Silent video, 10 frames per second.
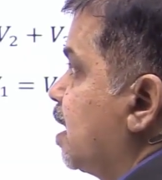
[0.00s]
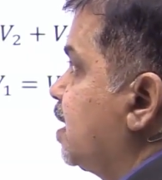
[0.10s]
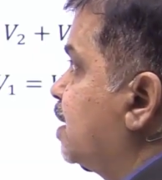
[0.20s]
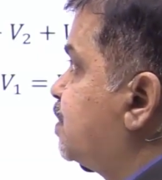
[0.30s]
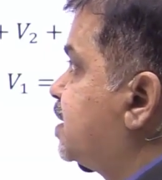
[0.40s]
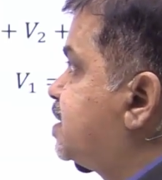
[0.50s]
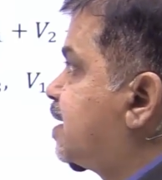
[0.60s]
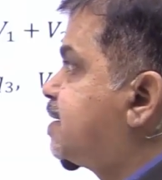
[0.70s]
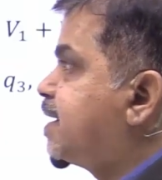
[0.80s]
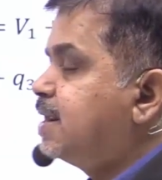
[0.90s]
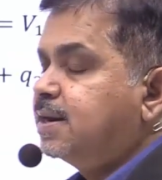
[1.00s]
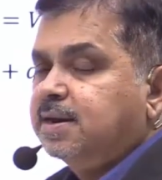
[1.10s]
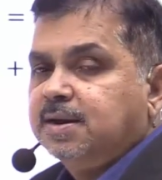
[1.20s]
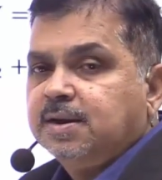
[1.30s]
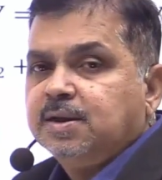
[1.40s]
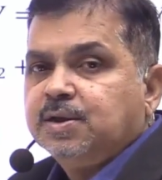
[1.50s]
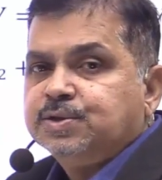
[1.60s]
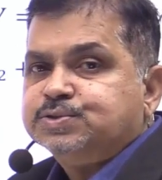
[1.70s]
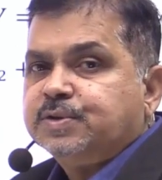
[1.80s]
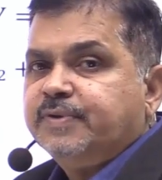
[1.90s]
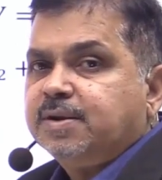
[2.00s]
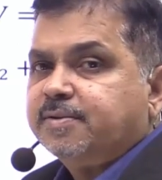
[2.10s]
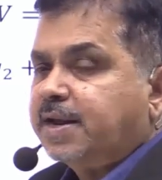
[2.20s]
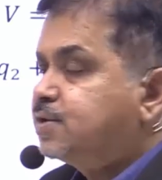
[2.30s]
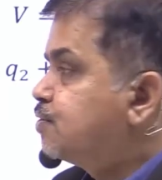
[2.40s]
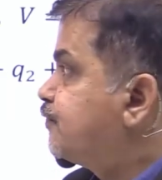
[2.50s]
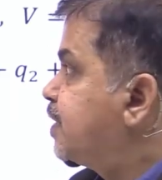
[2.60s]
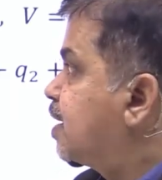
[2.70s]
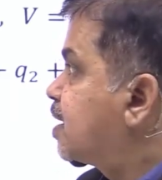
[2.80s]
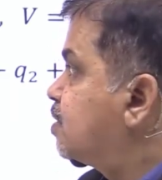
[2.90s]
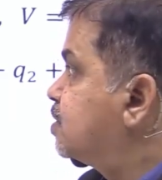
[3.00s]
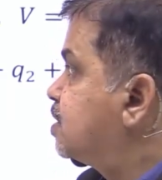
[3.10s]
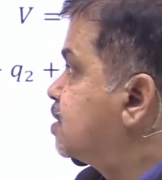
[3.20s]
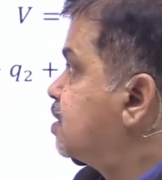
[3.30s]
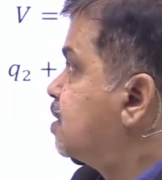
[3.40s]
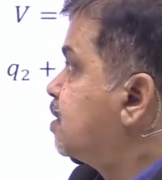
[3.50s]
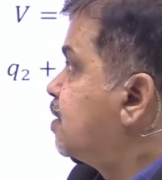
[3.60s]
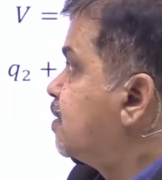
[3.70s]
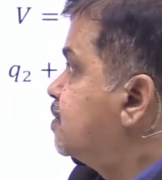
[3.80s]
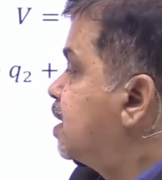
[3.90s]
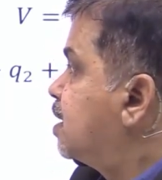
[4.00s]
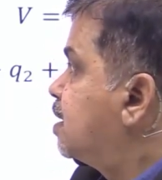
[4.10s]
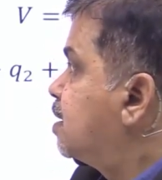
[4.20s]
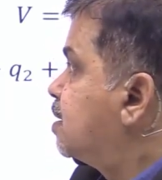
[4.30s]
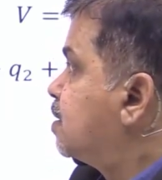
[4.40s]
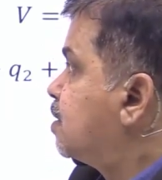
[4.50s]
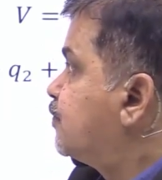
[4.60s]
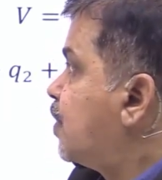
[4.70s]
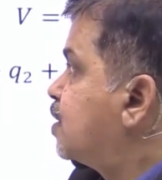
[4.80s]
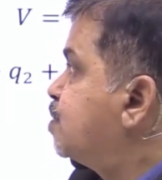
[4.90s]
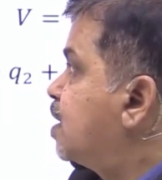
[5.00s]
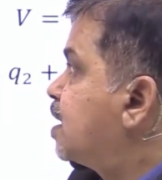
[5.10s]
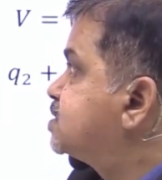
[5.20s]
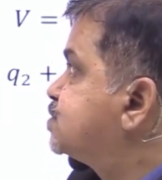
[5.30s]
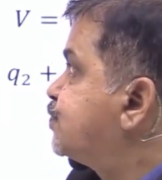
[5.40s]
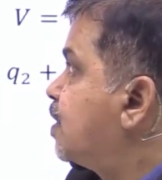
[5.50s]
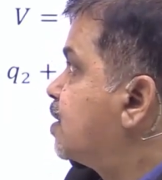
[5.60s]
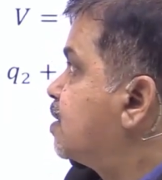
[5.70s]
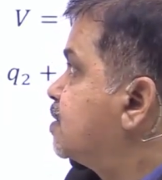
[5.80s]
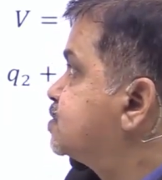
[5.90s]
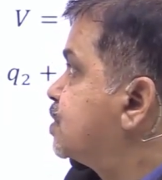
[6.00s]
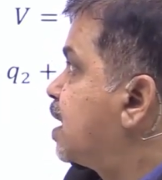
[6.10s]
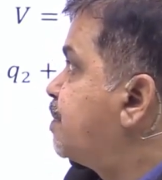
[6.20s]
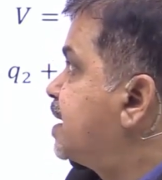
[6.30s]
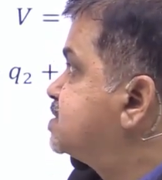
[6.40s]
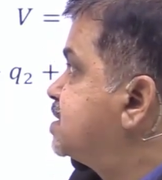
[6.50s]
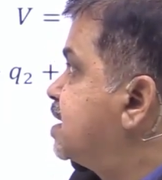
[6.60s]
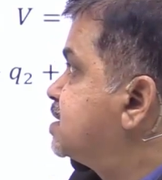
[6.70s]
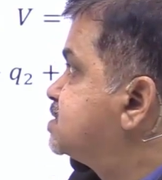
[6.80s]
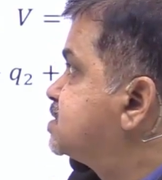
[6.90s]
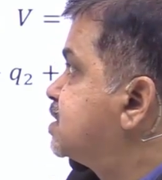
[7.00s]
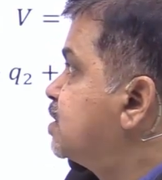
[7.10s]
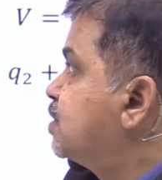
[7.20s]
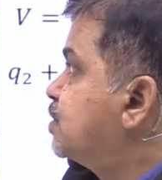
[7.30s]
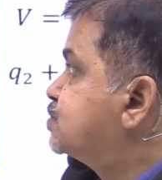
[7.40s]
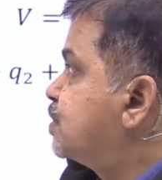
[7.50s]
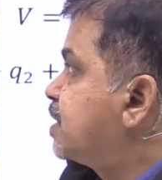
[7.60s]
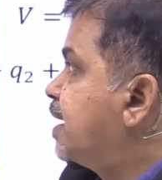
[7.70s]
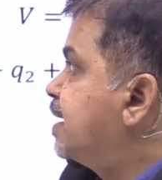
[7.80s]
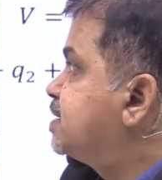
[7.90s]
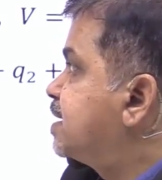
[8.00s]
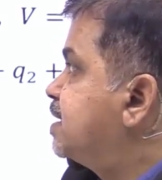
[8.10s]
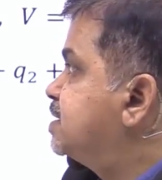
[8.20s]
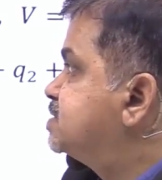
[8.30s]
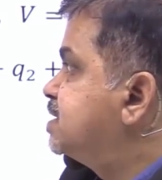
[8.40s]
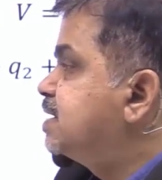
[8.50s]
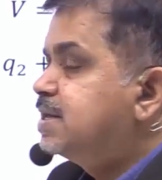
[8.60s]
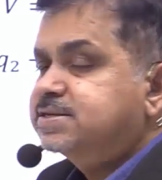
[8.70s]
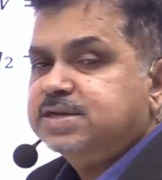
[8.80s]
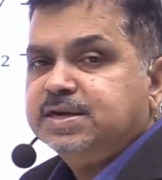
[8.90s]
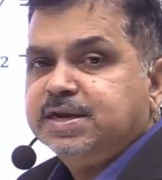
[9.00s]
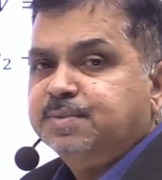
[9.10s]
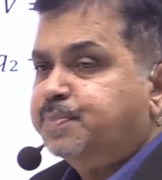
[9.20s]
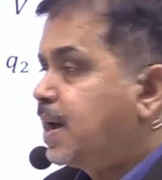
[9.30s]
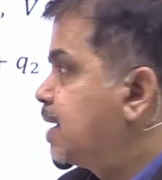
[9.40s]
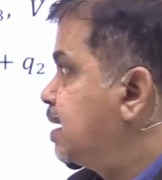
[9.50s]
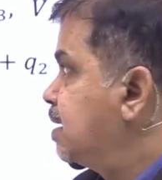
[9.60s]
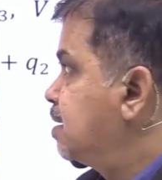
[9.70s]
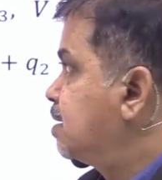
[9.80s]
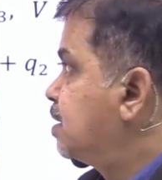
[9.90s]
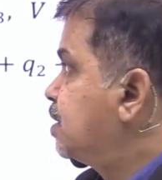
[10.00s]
And number 13, so we will try to figure out the formulas for so capacitors so connected in series and in parallel.